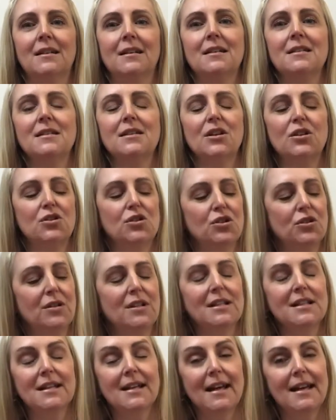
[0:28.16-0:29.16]
So
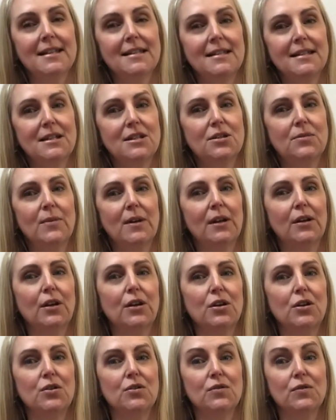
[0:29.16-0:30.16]
during today's session, we're going
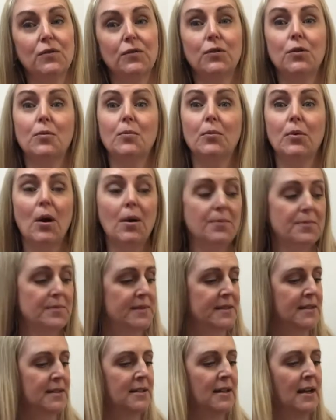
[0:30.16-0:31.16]
to use a few
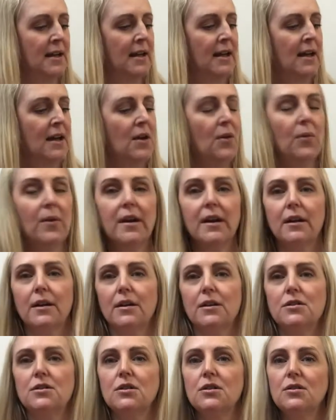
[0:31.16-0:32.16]
props. We're
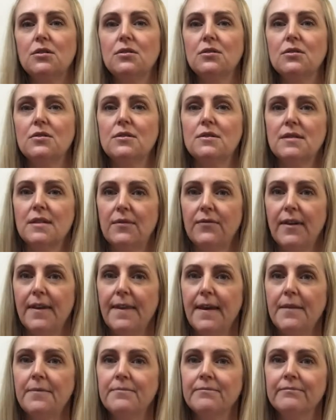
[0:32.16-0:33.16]
going to use a
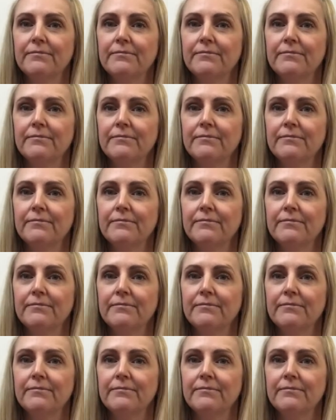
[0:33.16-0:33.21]
feather.